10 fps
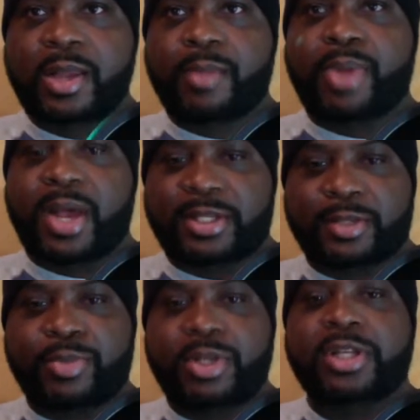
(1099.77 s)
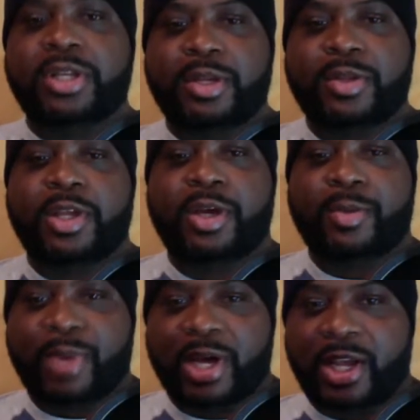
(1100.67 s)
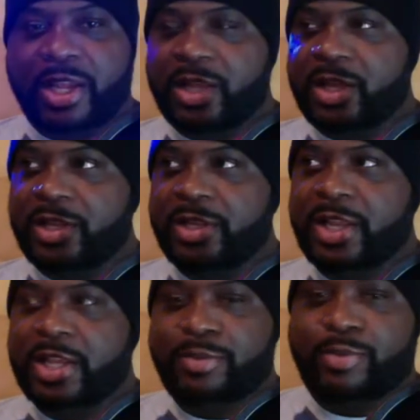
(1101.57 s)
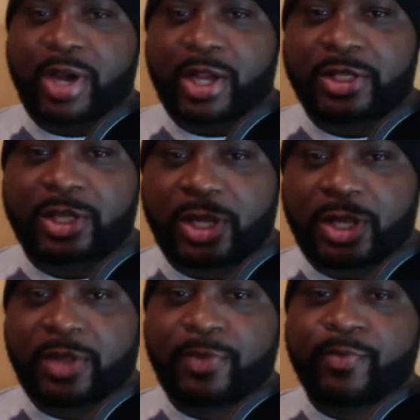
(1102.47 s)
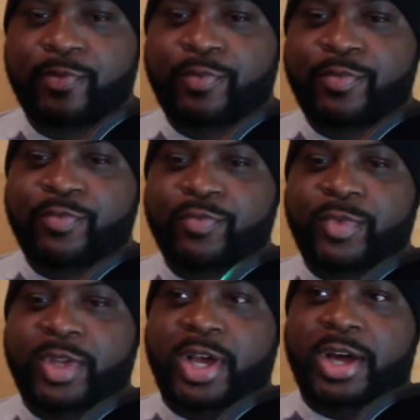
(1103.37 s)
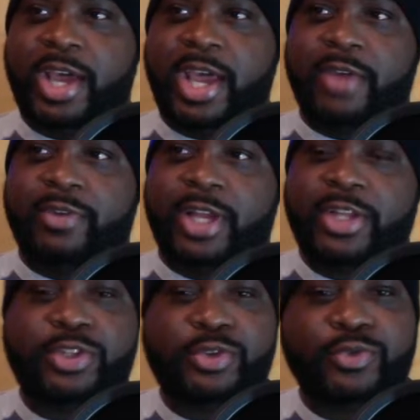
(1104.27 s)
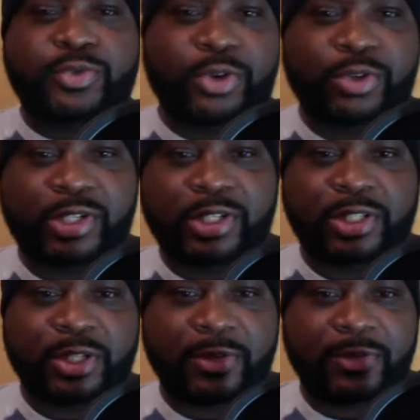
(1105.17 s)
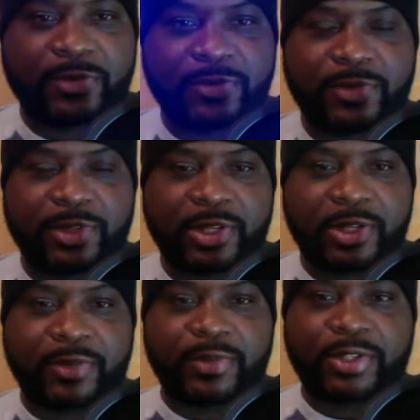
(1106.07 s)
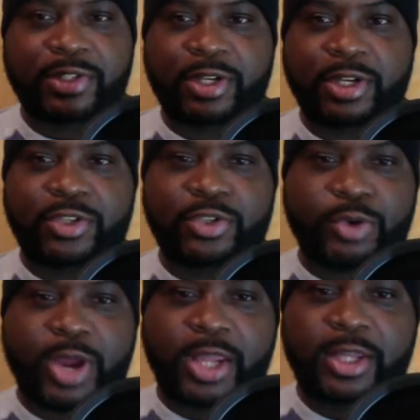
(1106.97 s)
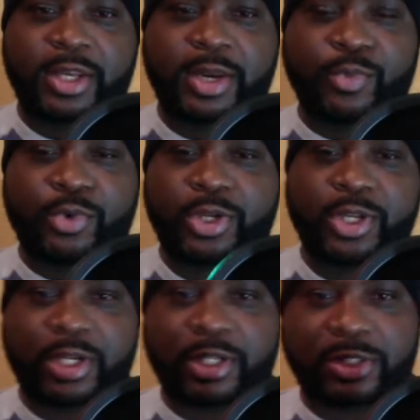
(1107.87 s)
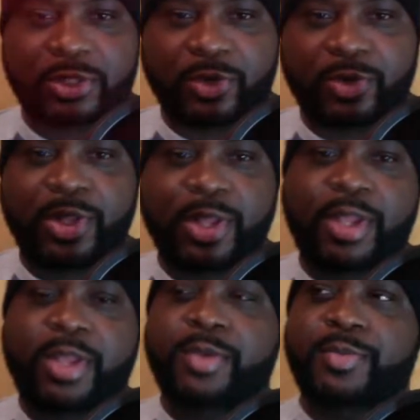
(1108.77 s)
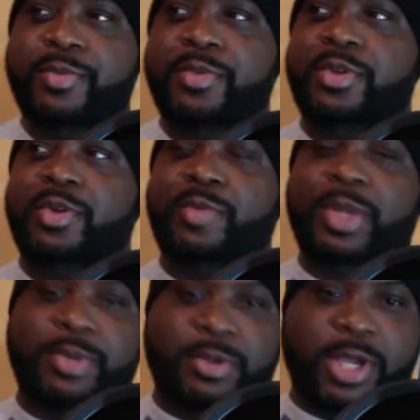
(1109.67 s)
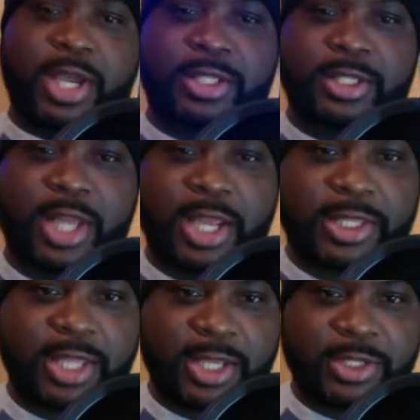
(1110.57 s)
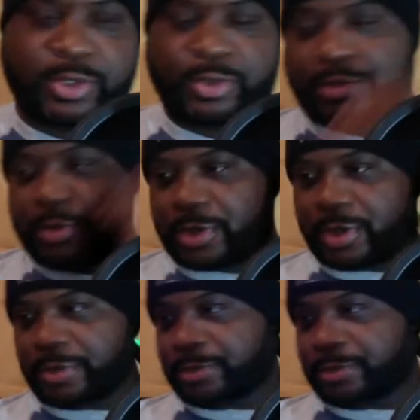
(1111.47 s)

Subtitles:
possibility on my next project, I'll have like two versions of this track that I'm working on. So maybe you guys will like that too. So,